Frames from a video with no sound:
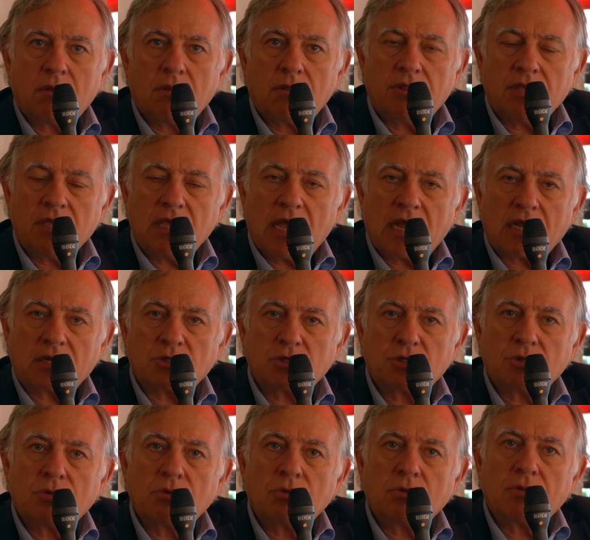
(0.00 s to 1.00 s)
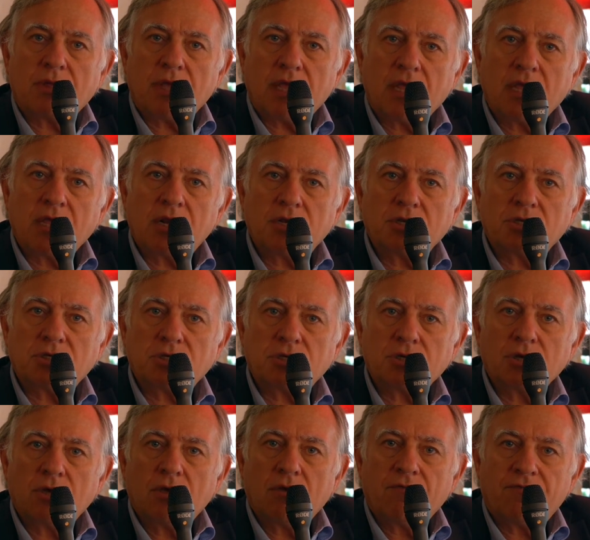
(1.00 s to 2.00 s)
the actual English
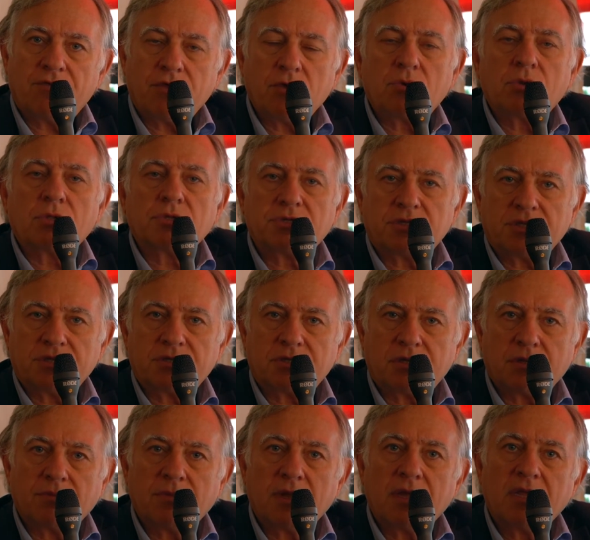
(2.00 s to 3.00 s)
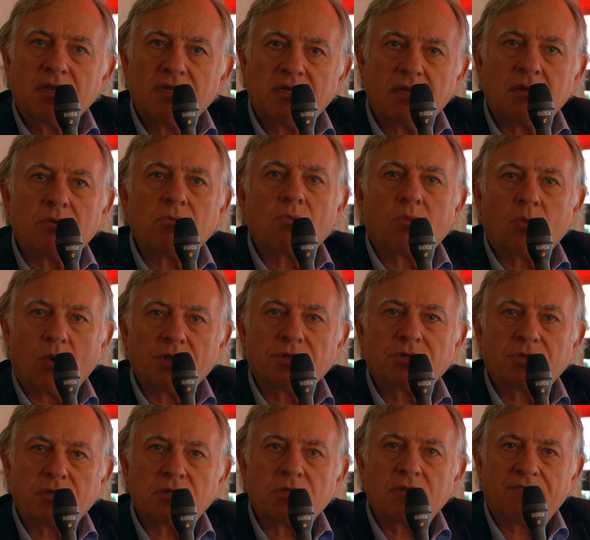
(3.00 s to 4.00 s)
feudal system didn't want
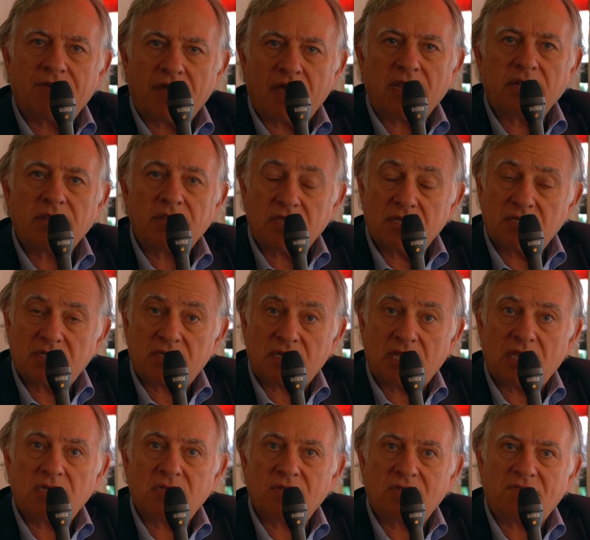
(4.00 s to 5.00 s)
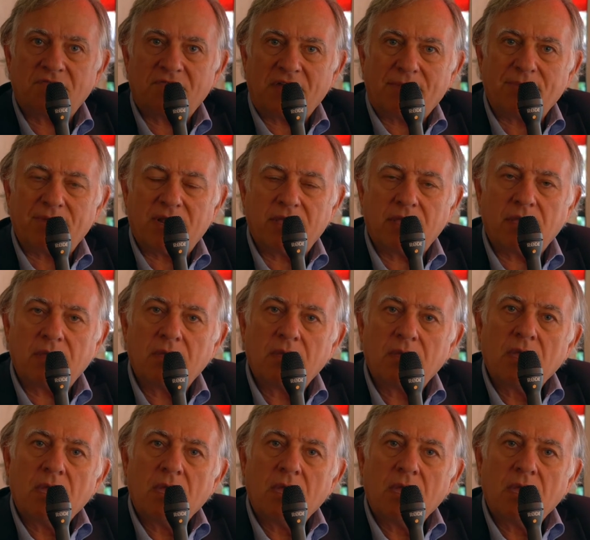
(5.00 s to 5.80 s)
to divide the estate of the family,